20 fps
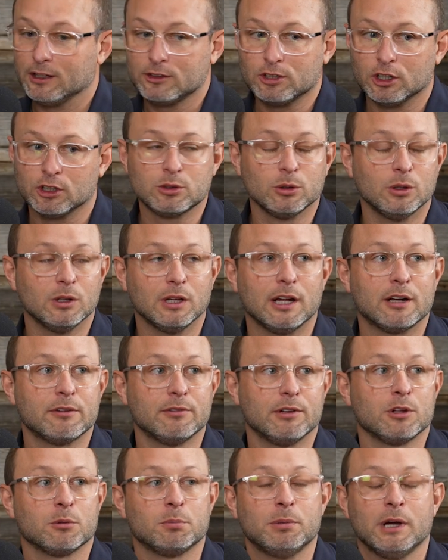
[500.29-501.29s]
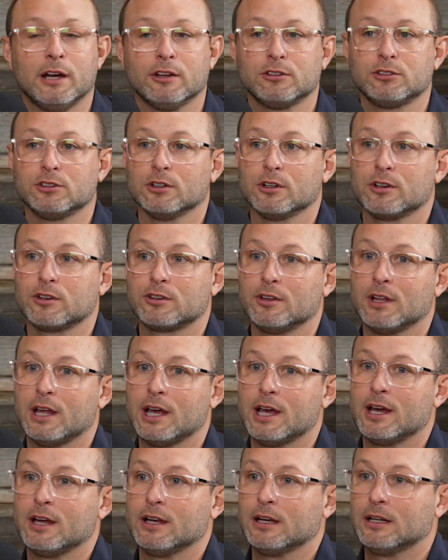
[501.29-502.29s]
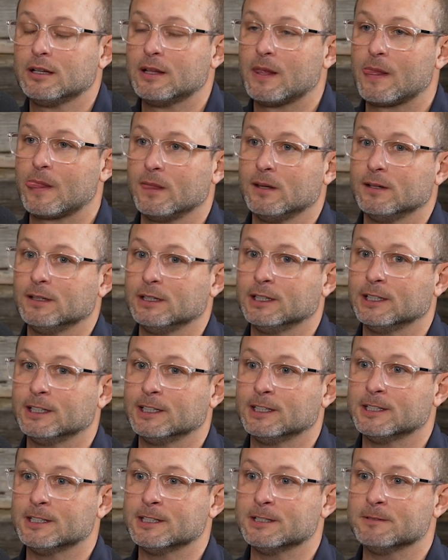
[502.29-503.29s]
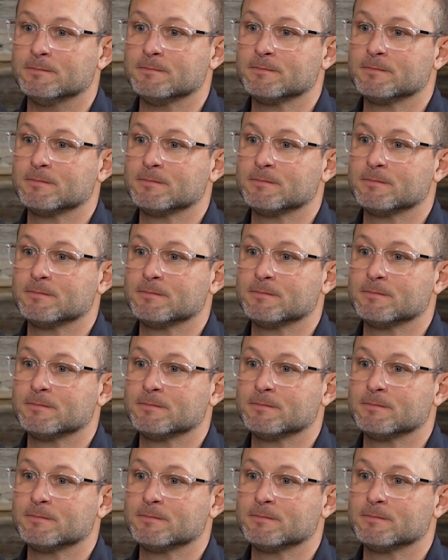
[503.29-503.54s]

talk to a lot of other pastors that I